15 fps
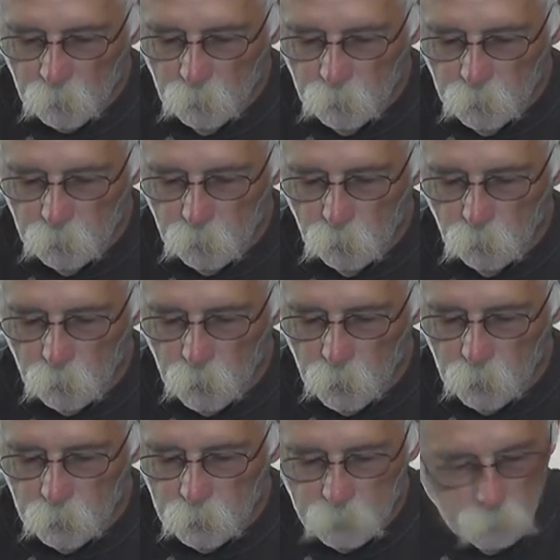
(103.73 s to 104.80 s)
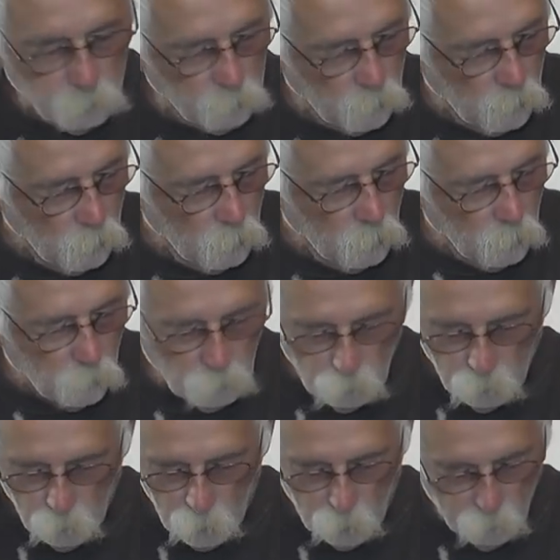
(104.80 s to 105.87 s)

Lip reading: there you go, guys. I don't know